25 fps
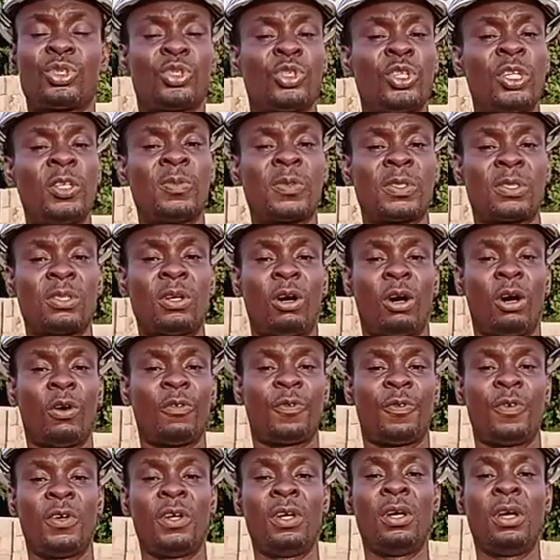strips of
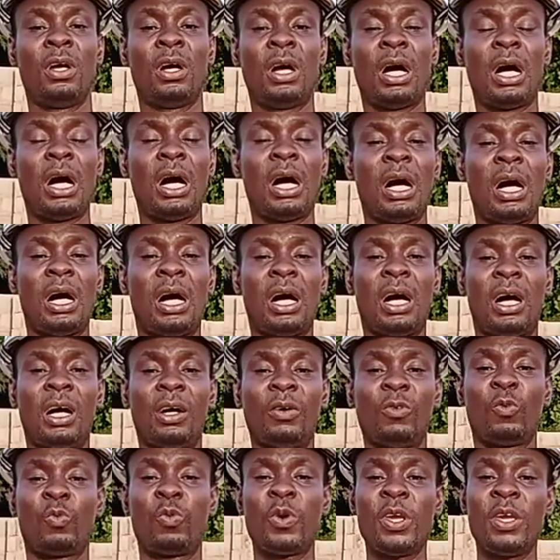
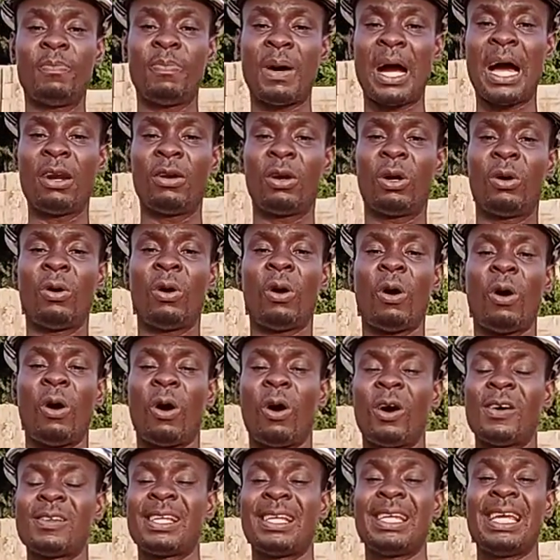wheelbarrow
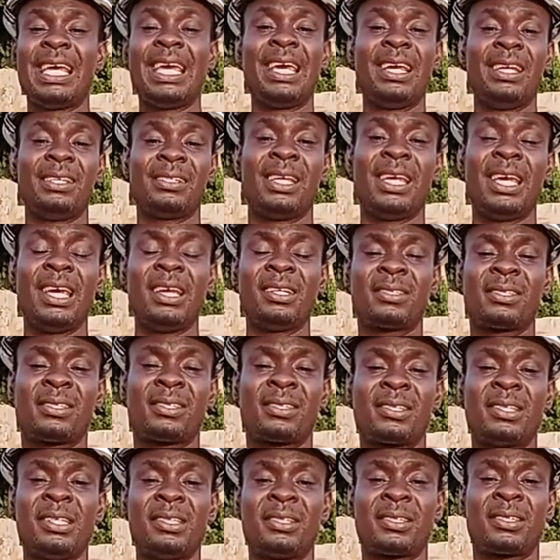or a
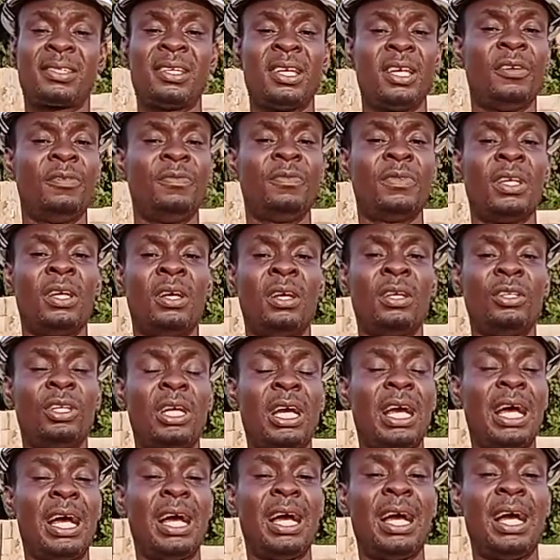16
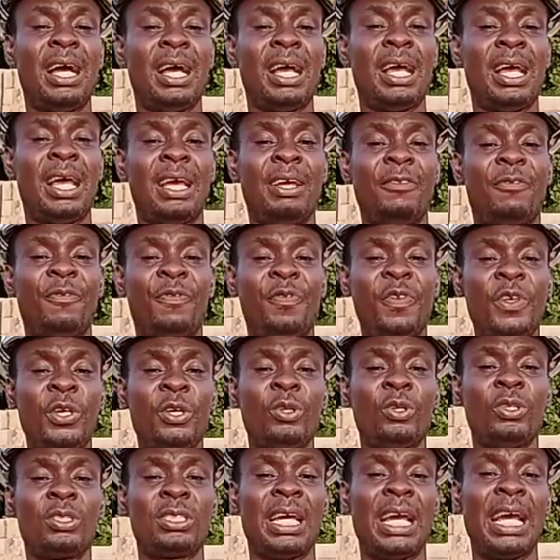
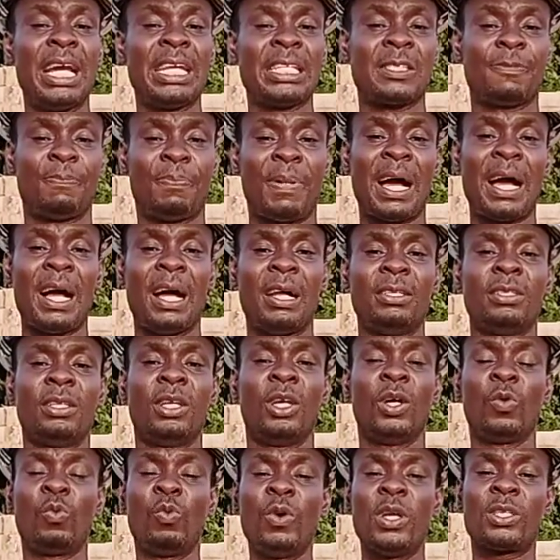filled headpan
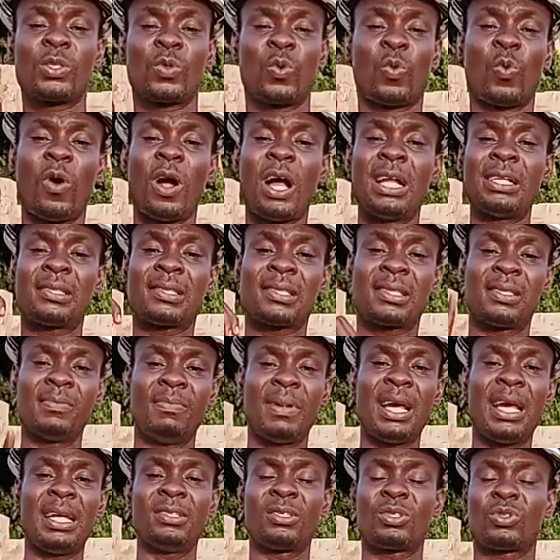with one
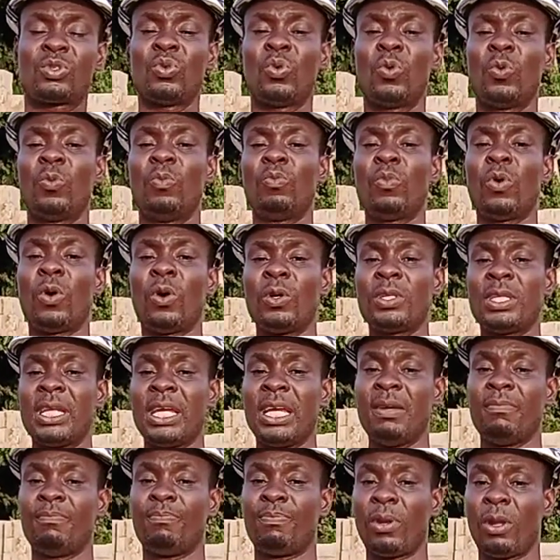cement to mold
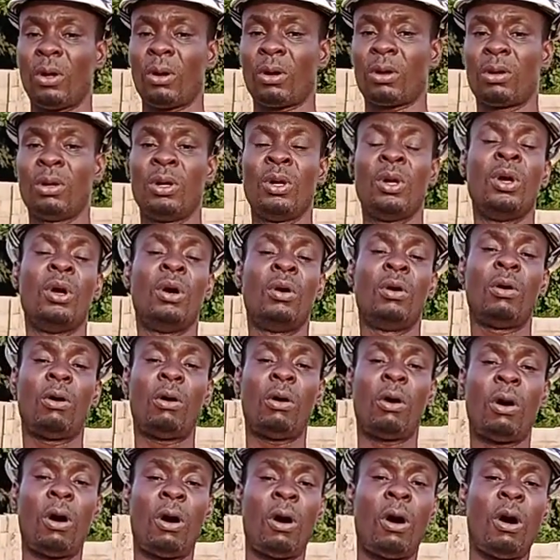a block.
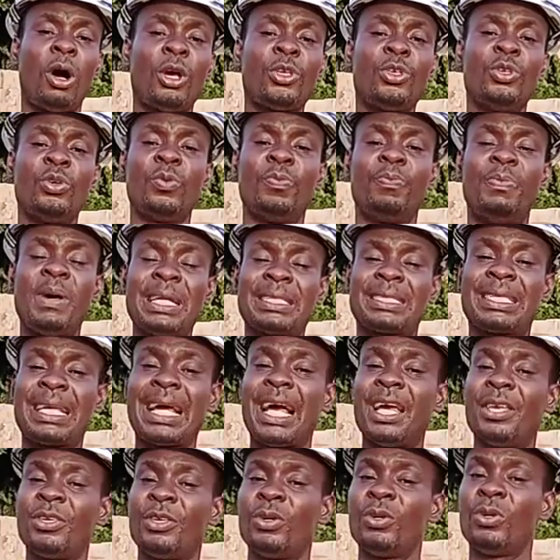Or you
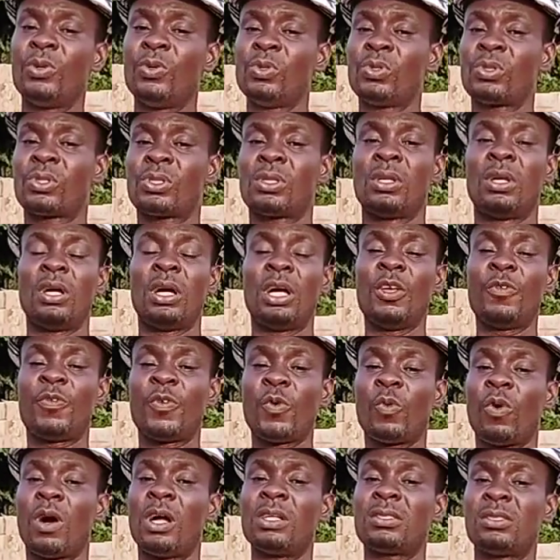better use, if you
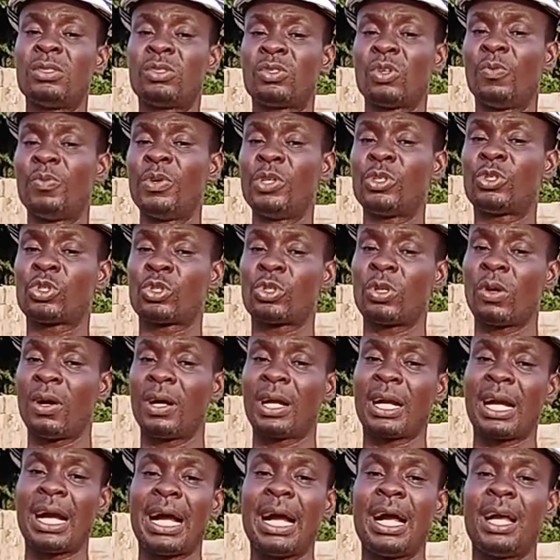want it to be
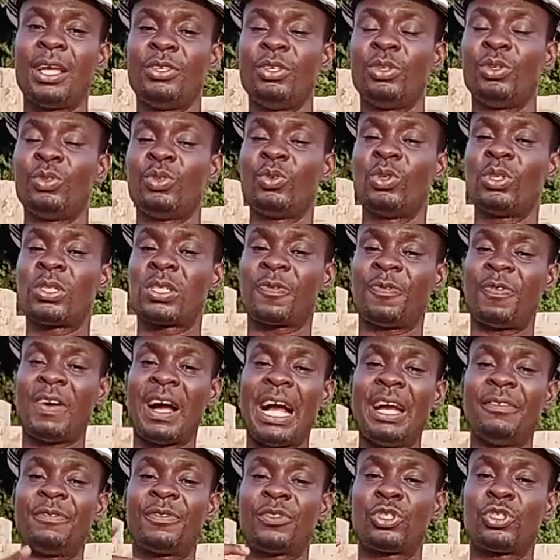stronger, you use
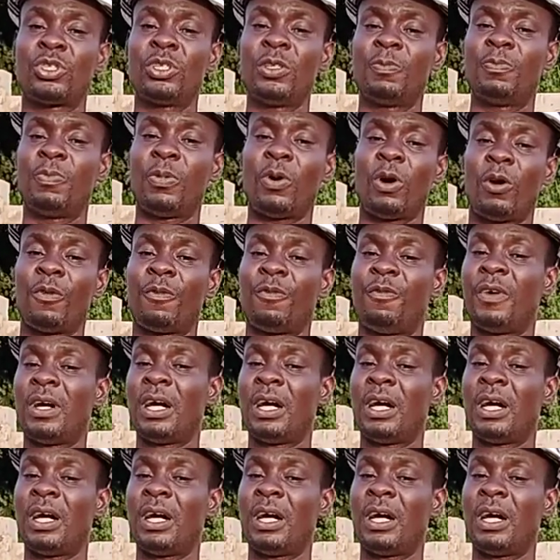5 strip of